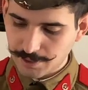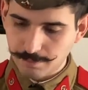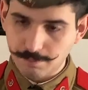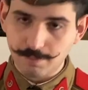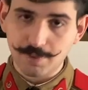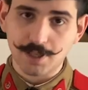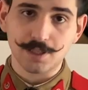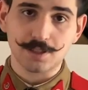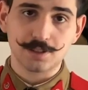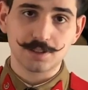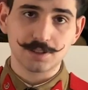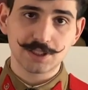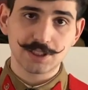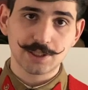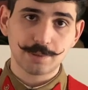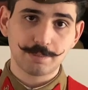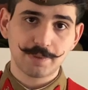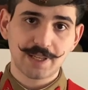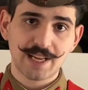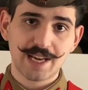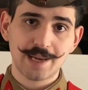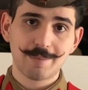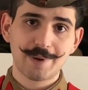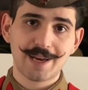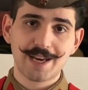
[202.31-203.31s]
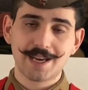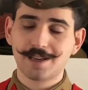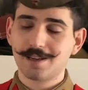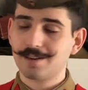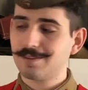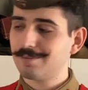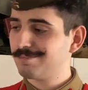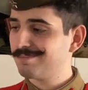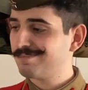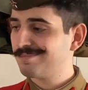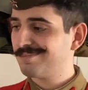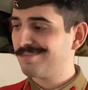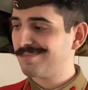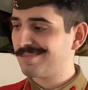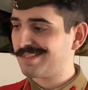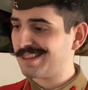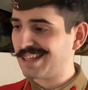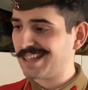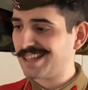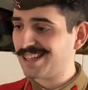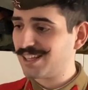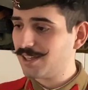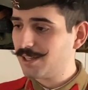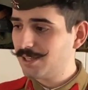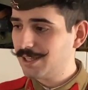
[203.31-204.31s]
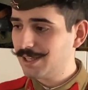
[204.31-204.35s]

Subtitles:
medical supply bag thing.